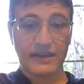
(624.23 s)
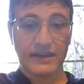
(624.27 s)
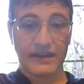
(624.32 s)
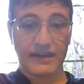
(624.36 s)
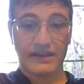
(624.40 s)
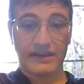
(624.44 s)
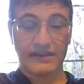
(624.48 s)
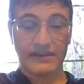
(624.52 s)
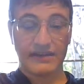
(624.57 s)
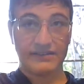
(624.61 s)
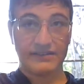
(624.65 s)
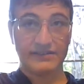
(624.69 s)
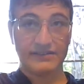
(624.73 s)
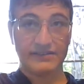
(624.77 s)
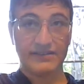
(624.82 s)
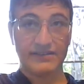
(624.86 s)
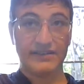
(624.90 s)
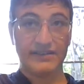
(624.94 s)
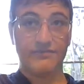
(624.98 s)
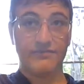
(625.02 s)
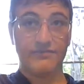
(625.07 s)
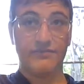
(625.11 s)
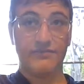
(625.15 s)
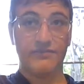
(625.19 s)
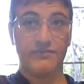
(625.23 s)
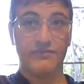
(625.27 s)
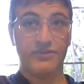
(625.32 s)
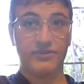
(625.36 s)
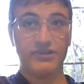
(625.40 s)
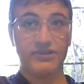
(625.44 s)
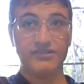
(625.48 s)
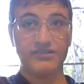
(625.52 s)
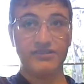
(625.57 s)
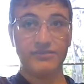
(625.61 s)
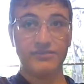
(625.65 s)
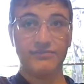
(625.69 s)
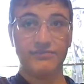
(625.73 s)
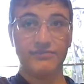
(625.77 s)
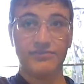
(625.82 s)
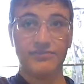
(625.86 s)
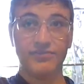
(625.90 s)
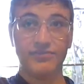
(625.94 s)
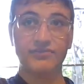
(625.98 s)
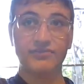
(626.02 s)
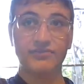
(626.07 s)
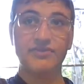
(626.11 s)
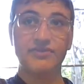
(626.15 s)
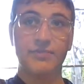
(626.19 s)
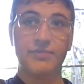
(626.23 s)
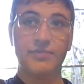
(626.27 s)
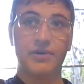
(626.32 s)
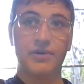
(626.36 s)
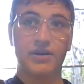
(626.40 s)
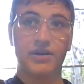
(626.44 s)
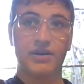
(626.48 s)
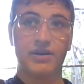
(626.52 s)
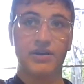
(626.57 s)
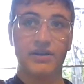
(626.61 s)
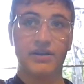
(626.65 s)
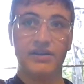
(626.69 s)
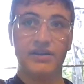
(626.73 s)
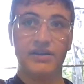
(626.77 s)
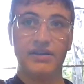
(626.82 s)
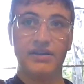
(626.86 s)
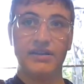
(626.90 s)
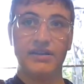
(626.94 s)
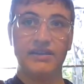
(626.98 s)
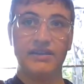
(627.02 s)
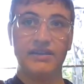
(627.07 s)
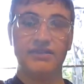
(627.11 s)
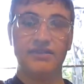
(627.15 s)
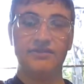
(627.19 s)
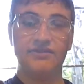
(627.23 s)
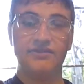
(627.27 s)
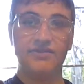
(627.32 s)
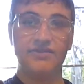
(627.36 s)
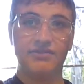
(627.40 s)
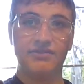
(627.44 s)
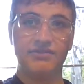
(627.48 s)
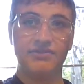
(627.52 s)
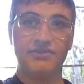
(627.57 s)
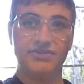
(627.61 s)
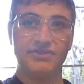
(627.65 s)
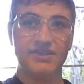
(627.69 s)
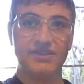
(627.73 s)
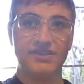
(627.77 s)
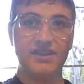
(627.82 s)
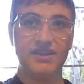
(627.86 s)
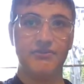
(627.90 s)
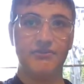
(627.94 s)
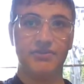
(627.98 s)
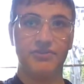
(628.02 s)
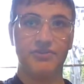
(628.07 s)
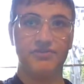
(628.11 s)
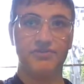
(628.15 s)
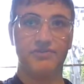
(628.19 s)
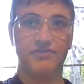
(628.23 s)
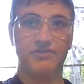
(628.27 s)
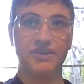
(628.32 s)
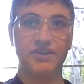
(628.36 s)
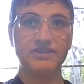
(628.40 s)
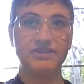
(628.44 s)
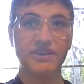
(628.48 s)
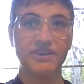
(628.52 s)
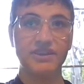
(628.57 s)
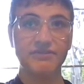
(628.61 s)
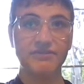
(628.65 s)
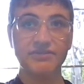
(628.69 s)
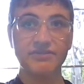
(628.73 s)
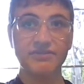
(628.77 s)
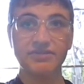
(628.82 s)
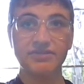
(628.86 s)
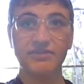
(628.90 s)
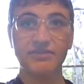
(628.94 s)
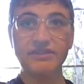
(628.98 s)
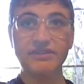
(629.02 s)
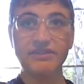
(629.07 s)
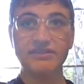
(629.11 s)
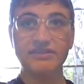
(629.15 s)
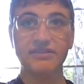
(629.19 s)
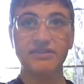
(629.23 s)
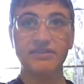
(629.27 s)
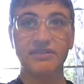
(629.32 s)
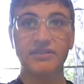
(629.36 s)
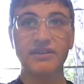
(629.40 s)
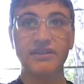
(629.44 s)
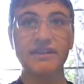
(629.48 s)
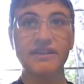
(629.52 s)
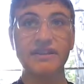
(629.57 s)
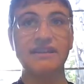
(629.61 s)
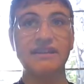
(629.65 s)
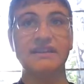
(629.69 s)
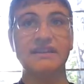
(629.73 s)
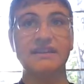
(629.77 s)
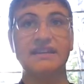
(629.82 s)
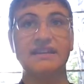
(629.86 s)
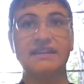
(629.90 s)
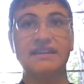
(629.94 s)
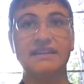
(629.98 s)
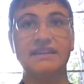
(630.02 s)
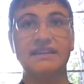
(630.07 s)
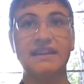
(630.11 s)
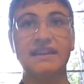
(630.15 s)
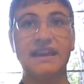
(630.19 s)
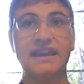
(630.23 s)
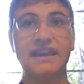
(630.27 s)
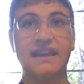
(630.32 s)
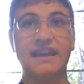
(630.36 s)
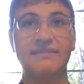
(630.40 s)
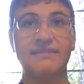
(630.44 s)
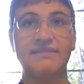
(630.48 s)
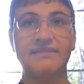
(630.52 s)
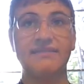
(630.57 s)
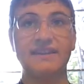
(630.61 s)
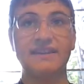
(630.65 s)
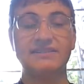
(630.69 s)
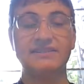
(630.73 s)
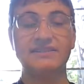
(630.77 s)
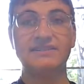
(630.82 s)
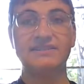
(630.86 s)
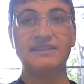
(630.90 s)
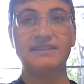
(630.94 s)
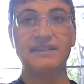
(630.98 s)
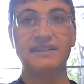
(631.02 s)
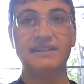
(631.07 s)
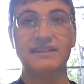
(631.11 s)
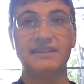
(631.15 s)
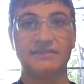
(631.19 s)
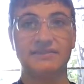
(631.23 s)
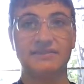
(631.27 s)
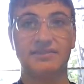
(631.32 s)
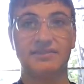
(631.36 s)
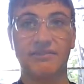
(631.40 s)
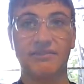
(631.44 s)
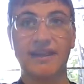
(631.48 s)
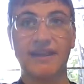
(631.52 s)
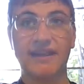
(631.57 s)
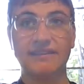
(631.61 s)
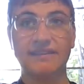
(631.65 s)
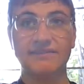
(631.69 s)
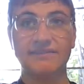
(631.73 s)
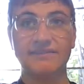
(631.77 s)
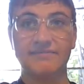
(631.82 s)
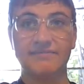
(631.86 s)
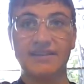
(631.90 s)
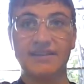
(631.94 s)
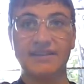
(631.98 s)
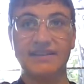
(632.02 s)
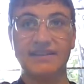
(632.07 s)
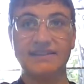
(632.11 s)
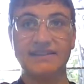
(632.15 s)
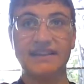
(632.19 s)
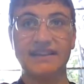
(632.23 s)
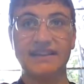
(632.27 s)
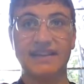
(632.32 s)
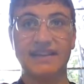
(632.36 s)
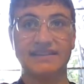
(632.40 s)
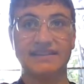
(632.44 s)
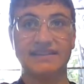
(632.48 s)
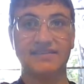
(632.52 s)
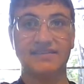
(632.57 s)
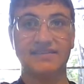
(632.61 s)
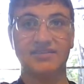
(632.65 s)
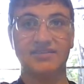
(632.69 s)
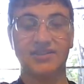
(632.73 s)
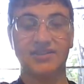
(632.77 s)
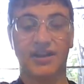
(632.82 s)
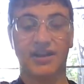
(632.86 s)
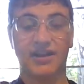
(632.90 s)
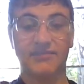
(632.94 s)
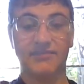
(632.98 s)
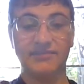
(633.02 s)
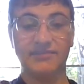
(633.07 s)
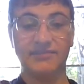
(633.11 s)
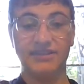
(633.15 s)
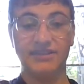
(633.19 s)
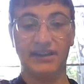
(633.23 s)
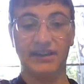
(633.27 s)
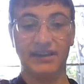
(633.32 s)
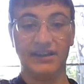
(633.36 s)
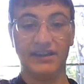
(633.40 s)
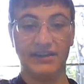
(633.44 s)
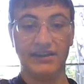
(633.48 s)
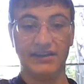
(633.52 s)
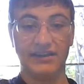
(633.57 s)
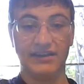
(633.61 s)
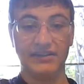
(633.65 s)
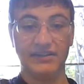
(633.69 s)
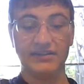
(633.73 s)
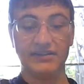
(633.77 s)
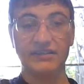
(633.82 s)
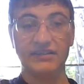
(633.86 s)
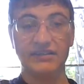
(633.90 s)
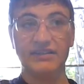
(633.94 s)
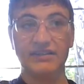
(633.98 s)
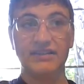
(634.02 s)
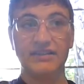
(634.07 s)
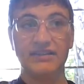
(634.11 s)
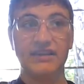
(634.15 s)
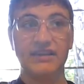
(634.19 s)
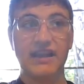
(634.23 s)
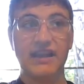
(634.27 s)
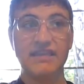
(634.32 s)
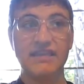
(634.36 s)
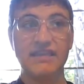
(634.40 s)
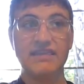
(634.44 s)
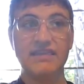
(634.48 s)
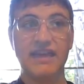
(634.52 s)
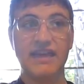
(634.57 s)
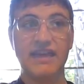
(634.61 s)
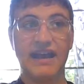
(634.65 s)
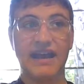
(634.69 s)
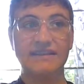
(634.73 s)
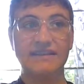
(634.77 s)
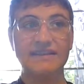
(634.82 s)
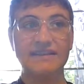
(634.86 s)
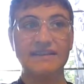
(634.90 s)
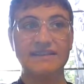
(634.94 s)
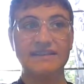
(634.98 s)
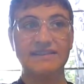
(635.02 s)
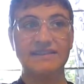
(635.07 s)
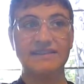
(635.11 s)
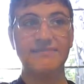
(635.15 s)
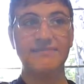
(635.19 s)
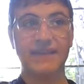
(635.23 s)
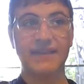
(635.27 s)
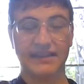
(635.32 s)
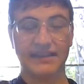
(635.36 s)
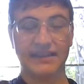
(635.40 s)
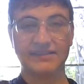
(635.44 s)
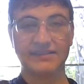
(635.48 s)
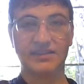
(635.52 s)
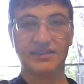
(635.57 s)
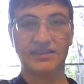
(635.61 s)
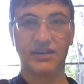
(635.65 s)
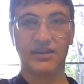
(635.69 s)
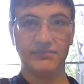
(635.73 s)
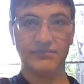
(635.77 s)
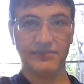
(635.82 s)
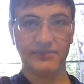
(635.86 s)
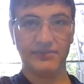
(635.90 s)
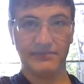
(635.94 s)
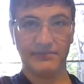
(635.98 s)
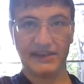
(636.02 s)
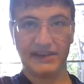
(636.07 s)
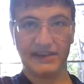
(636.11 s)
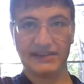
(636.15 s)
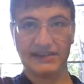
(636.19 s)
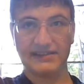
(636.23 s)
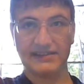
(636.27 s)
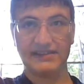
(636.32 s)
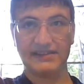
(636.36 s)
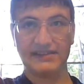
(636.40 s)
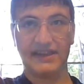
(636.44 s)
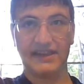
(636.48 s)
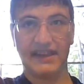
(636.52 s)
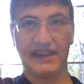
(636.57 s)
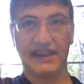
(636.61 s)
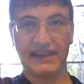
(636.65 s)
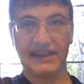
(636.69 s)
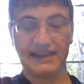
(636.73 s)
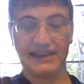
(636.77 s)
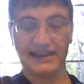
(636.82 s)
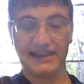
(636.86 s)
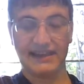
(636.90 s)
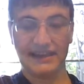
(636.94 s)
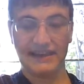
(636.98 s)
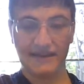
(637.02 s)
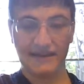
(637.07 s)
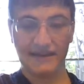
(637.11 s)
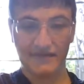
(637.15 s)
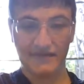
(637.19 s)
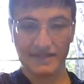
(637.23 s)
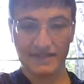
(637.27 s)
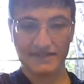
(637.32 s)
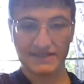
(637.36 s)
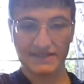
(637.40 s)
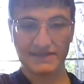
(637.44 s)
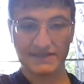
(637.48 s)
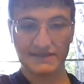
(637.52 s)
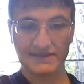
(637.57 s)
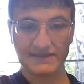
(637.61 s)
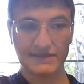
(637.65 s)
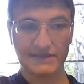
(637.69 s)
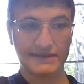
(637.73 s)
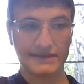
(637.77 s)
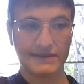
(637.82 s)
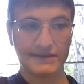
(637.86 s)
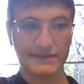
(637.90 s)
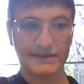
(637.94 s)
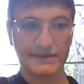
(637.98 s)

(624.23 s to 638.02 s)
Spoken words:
And it was improved upon in the future sequels. Much like with Toy Story, the animation is great because it gets its job done. And that is the biggest compliment I can give it.